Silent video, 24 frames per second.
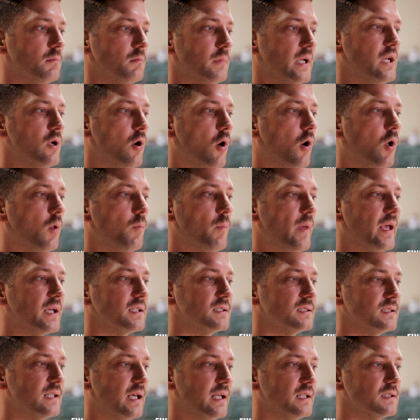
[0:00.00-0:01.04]
it all makes
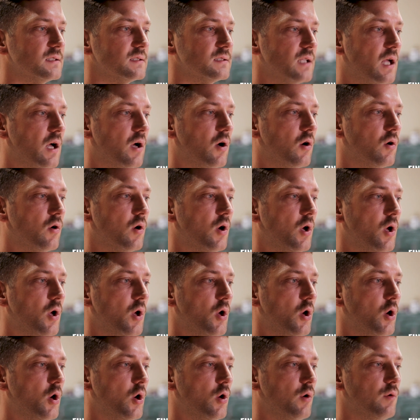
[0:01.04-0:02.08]
sense now
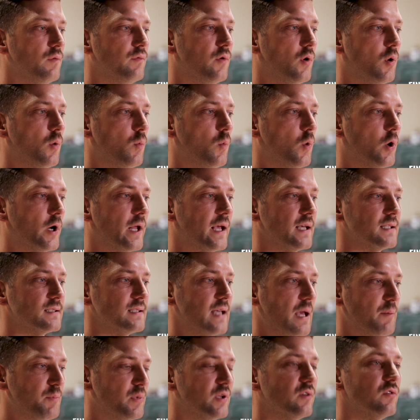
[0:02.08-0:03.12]
for what has
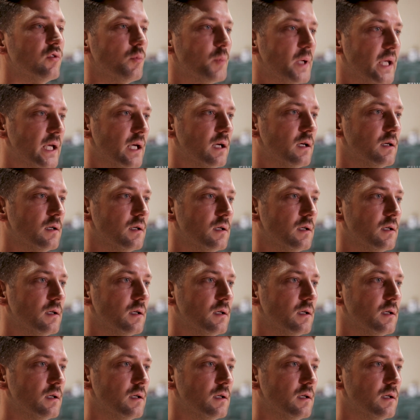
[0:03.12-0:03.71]
happened to me,